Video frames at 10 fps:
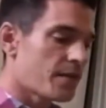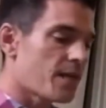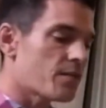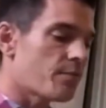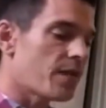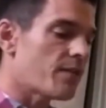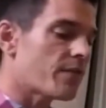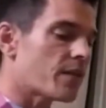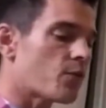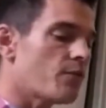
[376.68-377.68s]
tend to believe
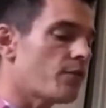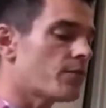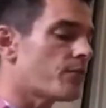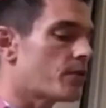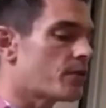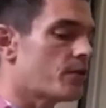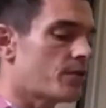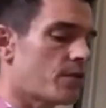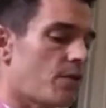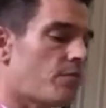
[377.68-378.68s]
in equivalent
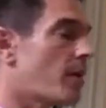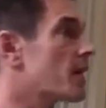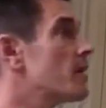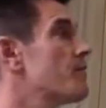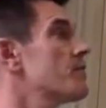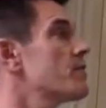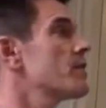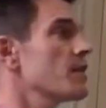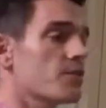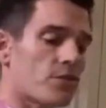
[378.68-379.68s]
versions of
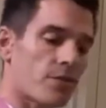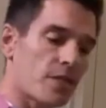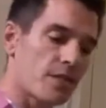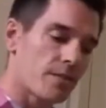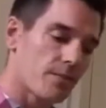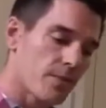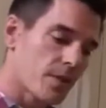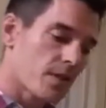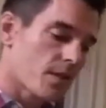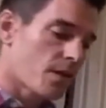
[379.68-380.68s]
magnificent histories.
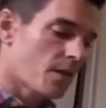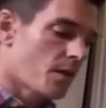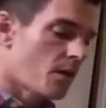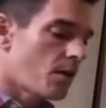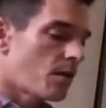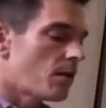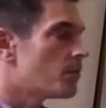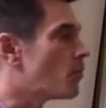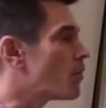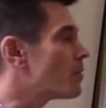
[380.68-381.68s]

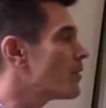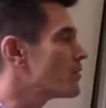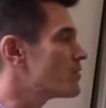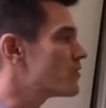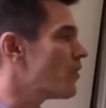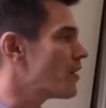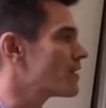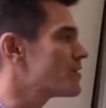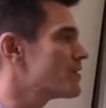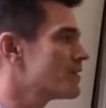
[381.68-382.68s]
But what about the
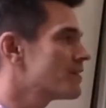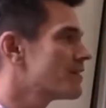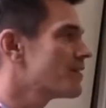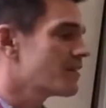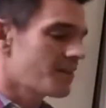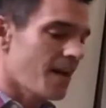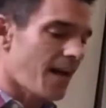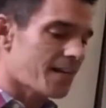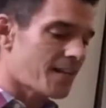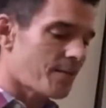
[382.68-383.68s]
scholars, the
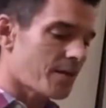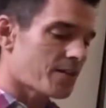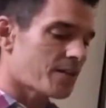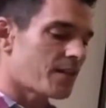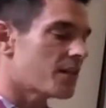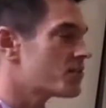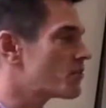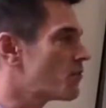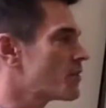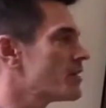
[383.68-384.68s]
academics, and the
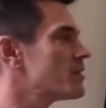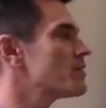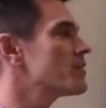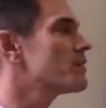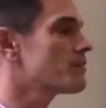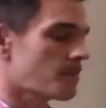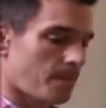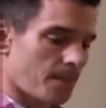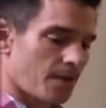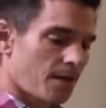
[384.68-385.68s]
historians?
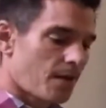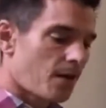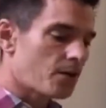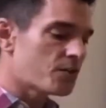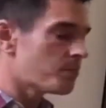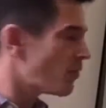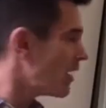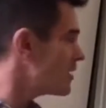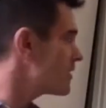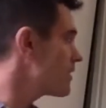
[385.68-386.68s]

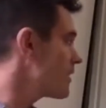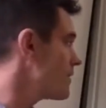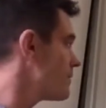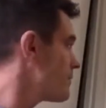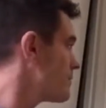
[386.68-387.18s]
Unsurprisingly,